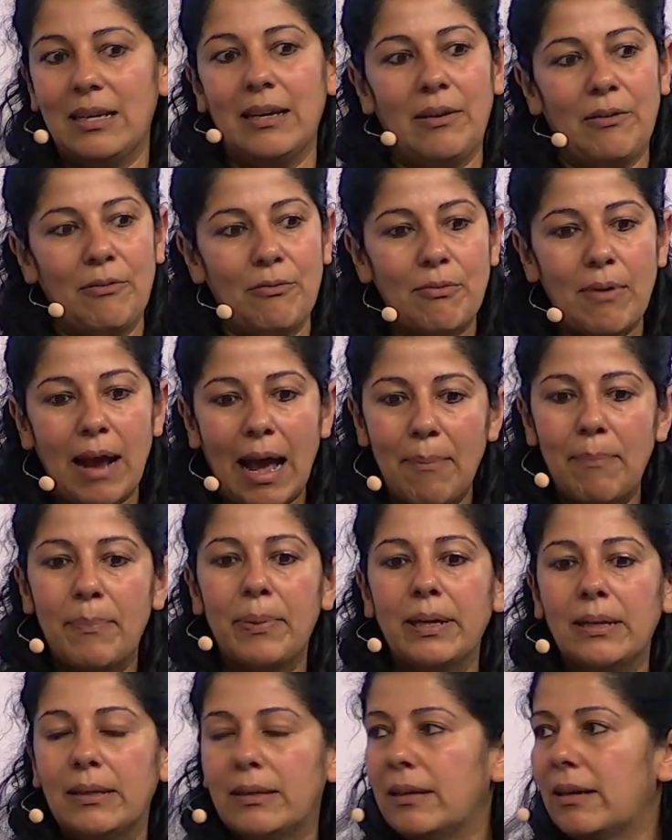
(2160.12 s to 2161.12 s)
a
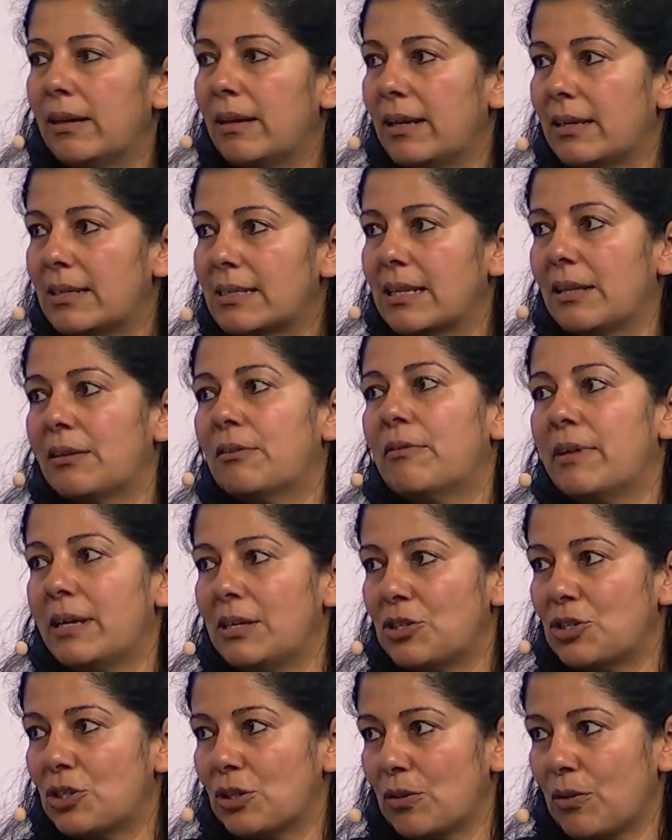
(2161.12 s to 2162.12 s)
rapid
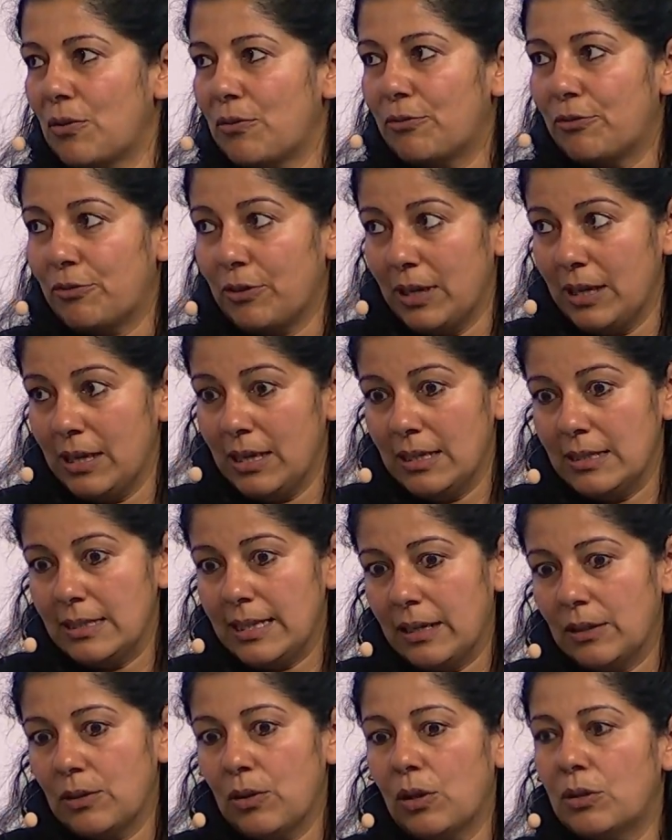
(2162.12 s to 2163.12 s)
acceleration of
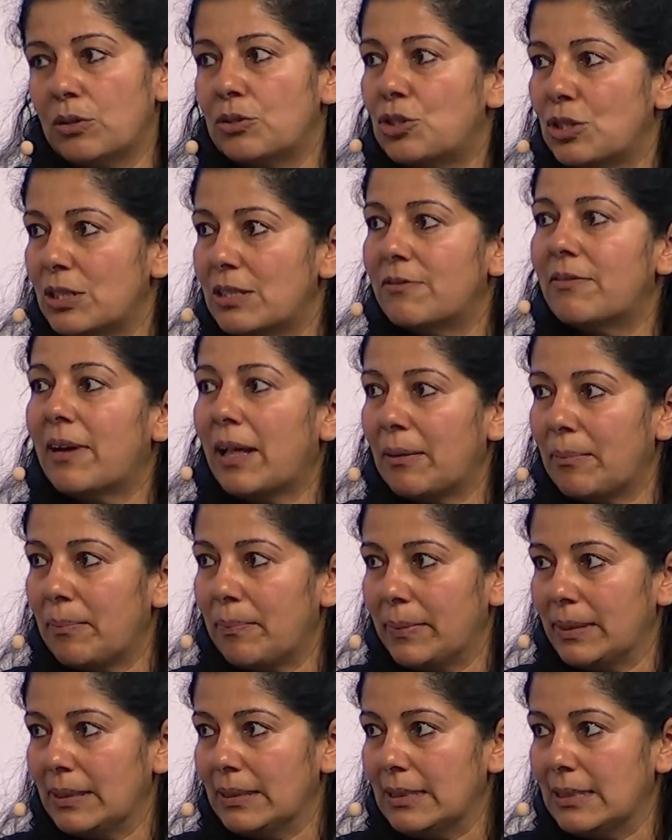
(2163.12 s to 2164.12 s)
technology
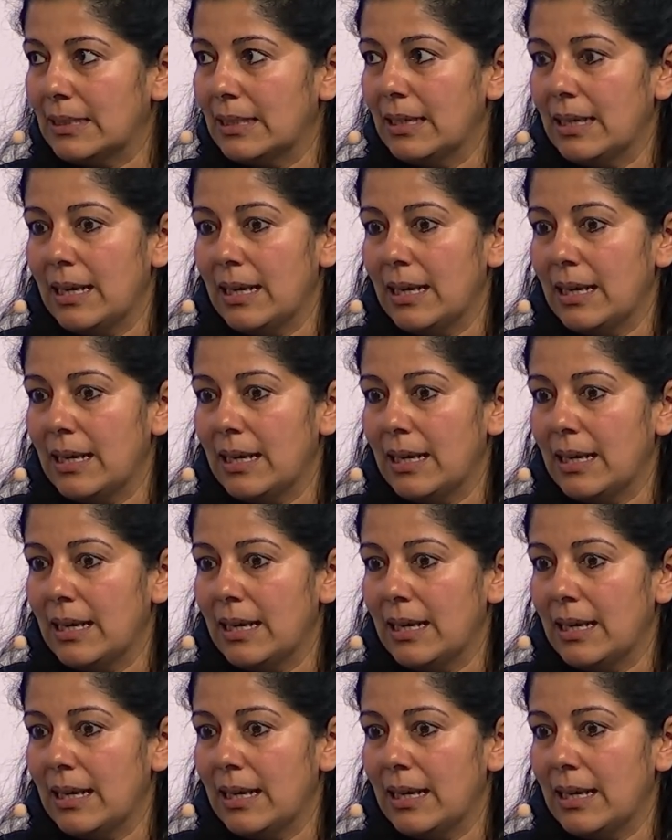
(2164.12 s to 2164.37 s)
development.